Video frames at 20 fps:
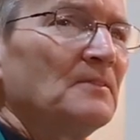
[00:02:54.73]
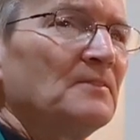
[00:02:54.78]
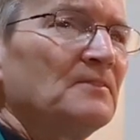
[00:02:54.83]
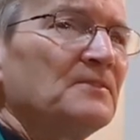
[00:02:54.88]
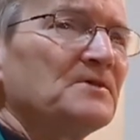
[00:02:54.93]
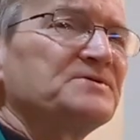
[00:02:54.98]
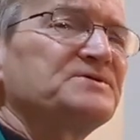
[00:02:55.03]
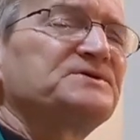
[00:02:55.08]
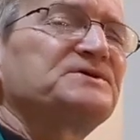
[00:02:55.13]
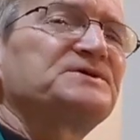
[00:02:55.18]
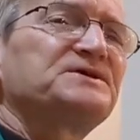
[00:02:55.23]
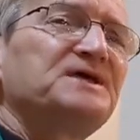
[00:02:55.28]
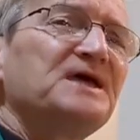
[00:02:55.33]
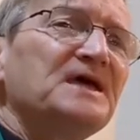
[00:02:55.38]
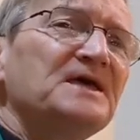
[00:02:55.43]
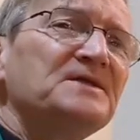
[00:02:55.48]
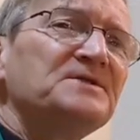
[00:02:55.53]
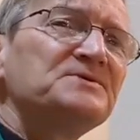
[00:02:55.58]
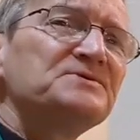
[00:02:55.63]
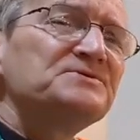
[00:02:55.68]
the
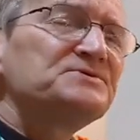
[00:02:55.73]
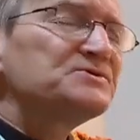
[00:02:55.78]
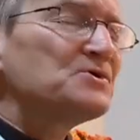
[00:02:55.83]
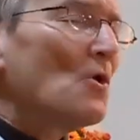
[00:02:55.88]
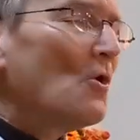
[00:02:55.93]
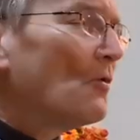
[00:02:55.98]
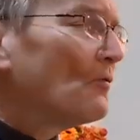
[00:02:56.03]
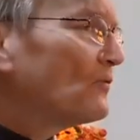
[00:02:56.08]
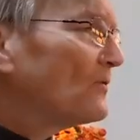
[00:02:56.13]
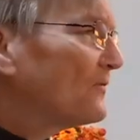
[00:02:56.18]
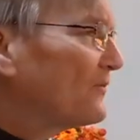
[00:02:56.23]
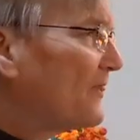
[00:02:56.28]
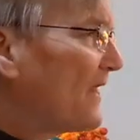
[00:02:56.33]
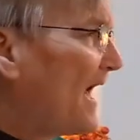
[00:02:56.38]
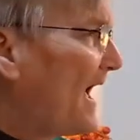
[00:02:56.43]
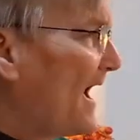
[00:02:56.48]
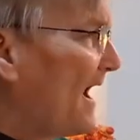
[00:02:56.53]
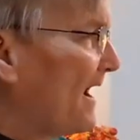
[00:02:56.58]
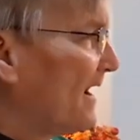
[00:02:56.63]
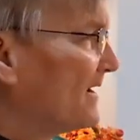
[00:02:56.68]
skins over
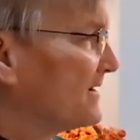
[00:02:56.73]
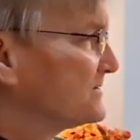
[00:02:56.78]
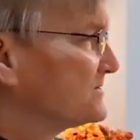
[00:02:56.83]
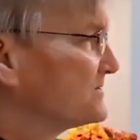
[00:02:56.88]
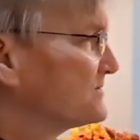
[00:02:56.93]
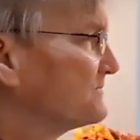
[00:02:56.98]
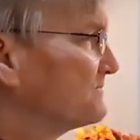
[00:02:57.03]
that